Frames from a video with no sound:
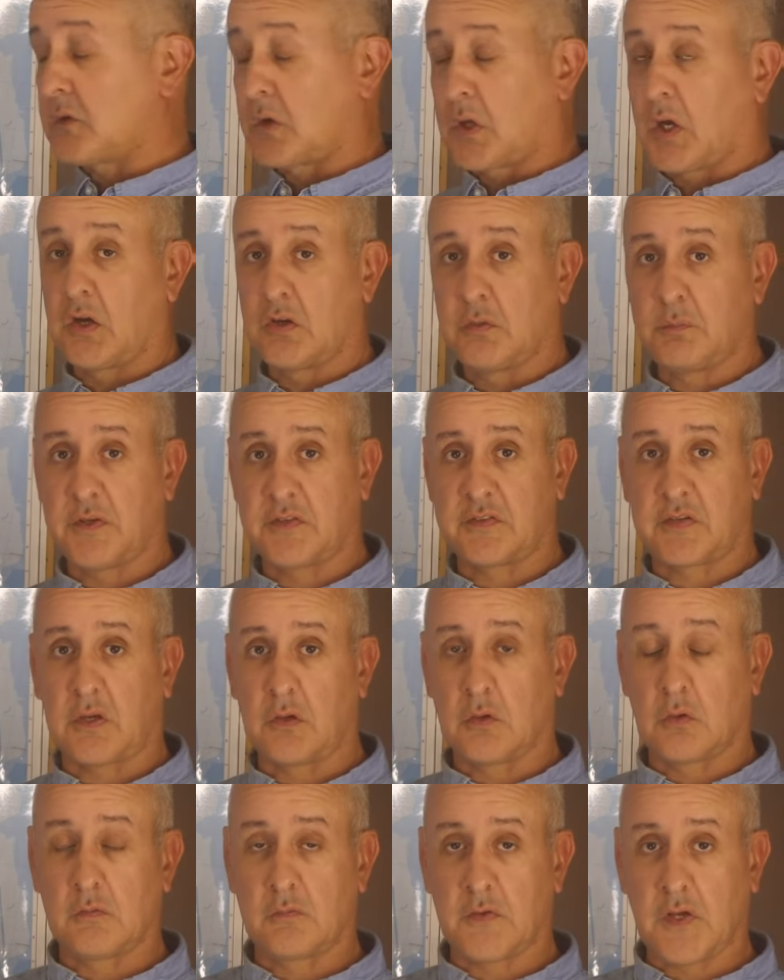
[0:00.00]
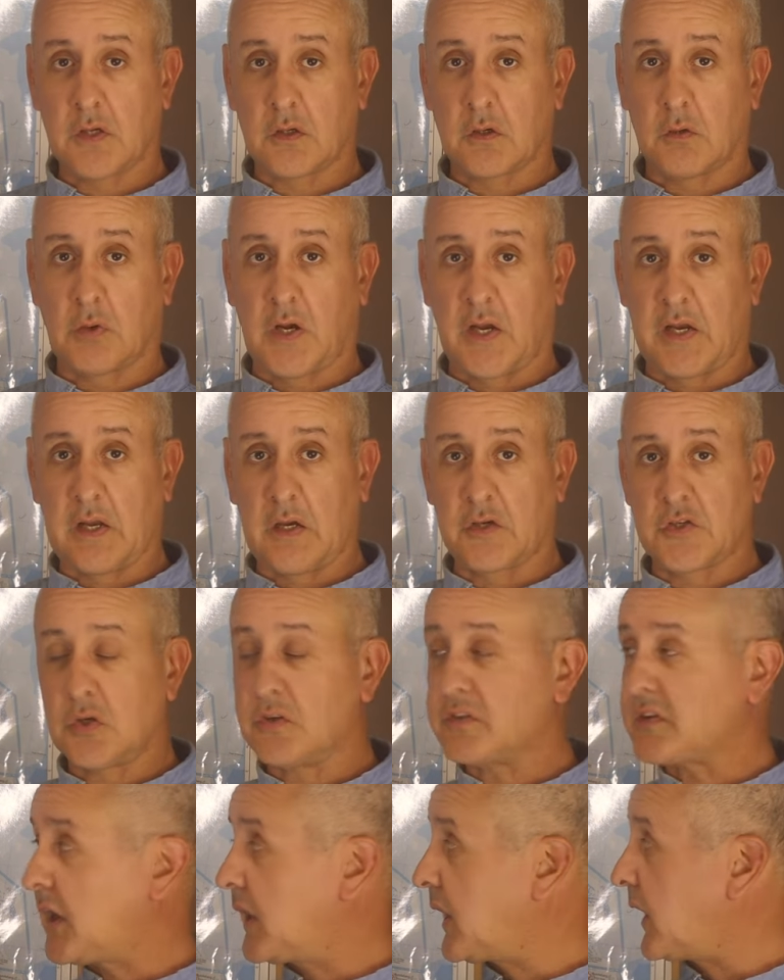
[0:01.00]
not 100% of vehicle weight. Now I
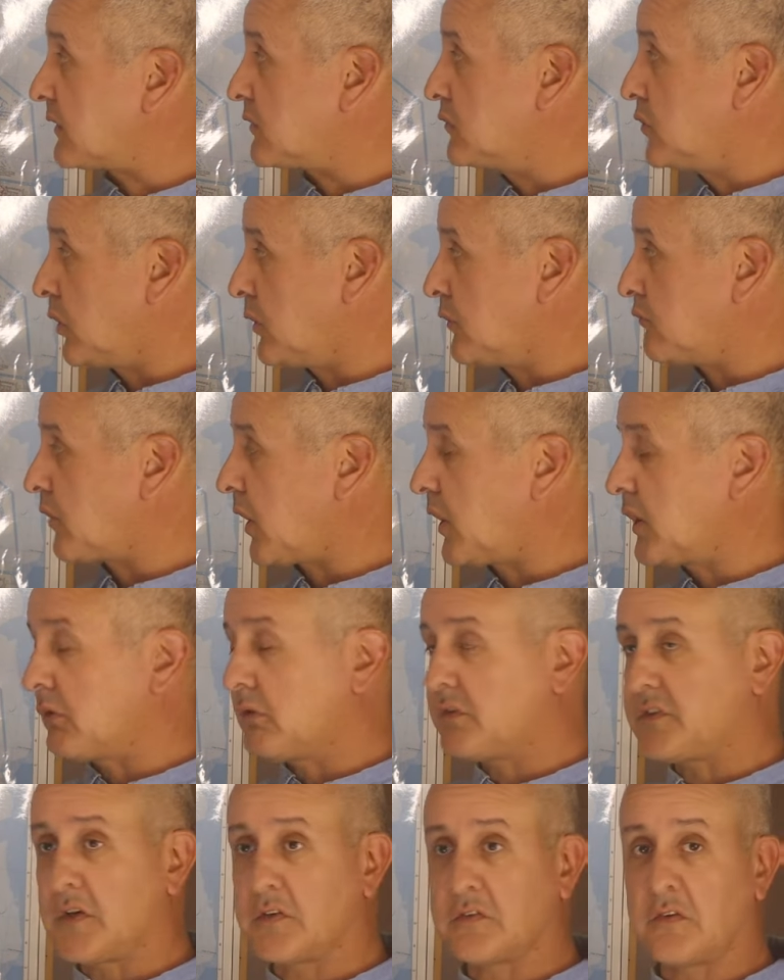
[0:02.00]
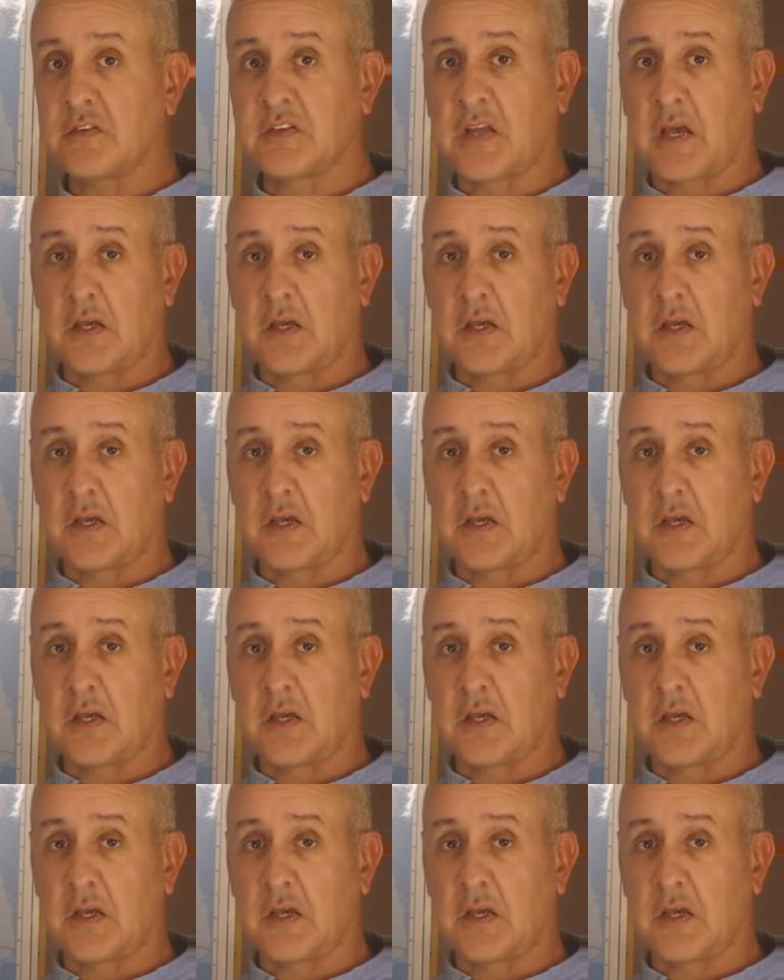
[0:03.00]
should say that's not with rolling resistance.